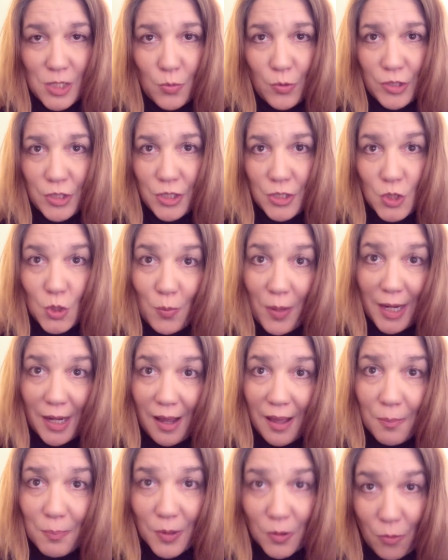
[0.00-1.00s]
which is you may
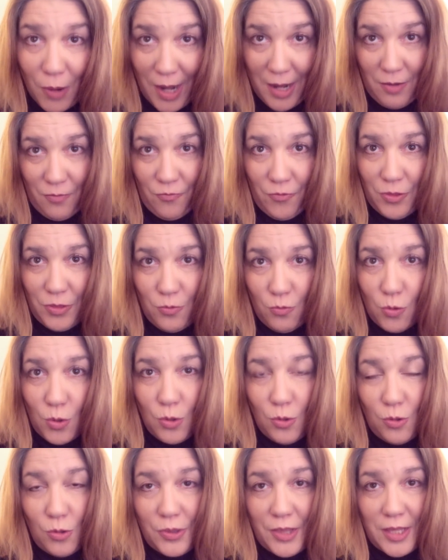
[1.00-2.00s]
not be right for the
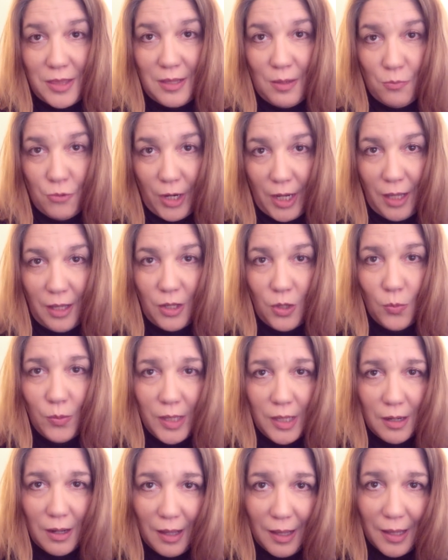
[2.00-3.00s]
role that they're bringing you
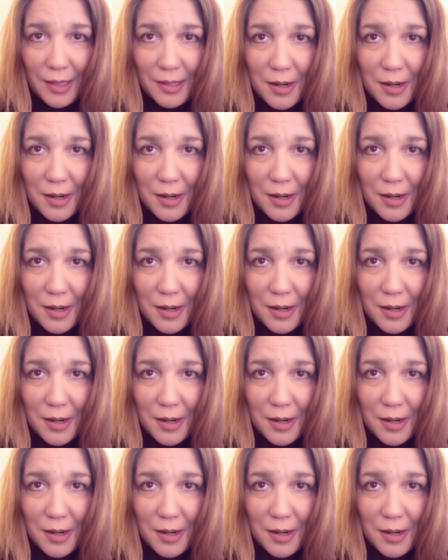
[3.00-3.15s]
in on,